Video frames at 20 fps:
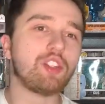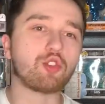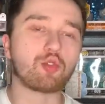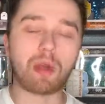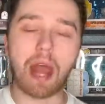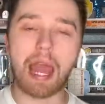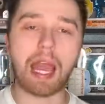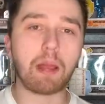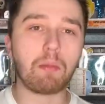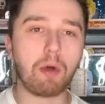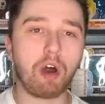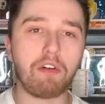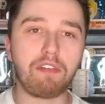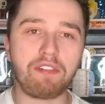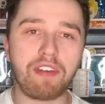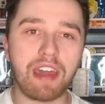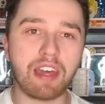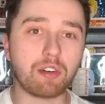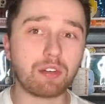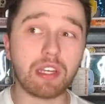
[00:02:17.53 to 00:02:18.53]
Dragon Ball
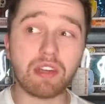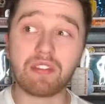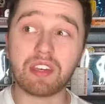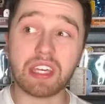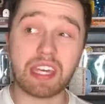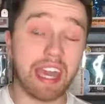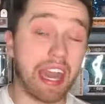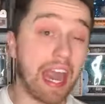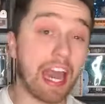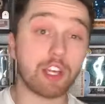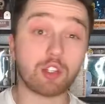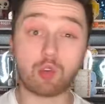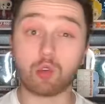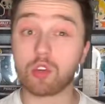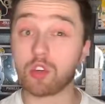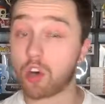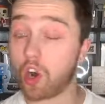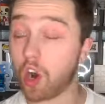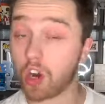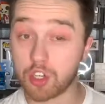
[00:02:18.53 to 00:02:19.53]
fan or even casual
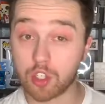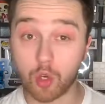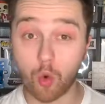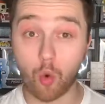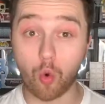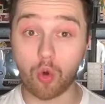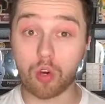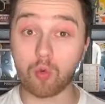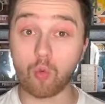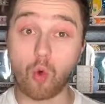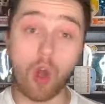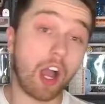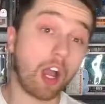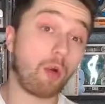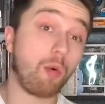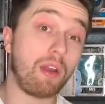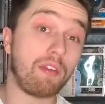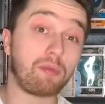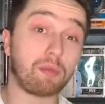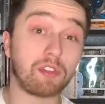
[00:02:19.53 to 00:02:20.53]
or hardcore walk
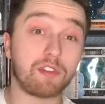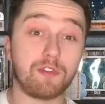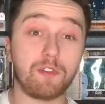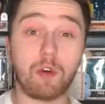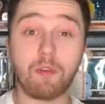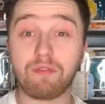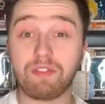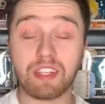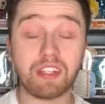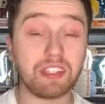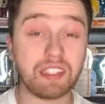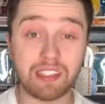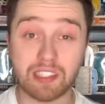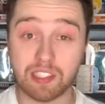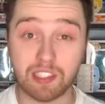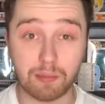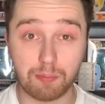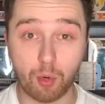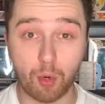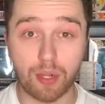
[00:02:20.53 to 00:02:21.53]
away from this film feeling
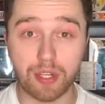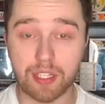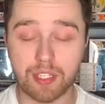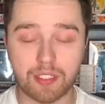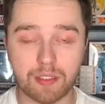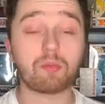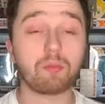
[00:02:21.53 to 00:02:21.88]
disappointed.